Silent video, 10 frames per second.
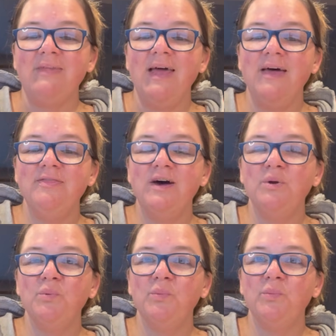
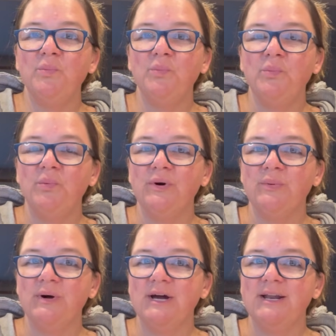then
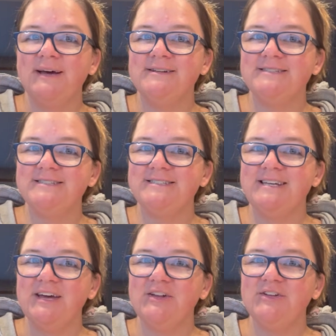we're gonna
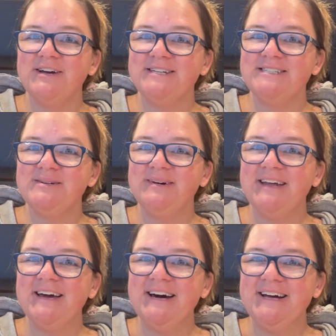take a look and see what I
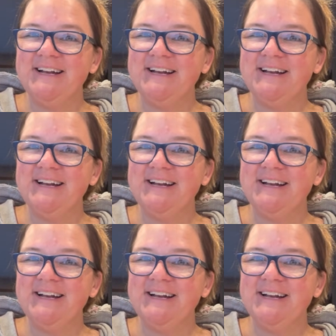got.